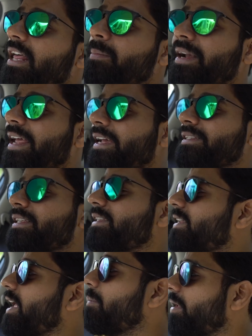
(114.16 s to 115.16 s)
help it guys,
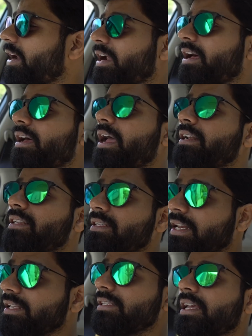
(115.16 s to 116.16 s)
this camera and this
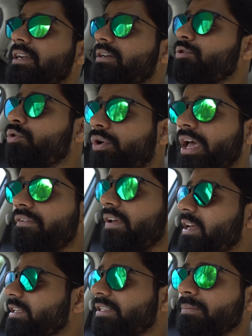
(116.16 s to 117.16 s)
lens don't have
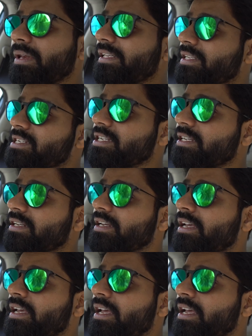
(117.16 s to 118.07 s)
any stabilization,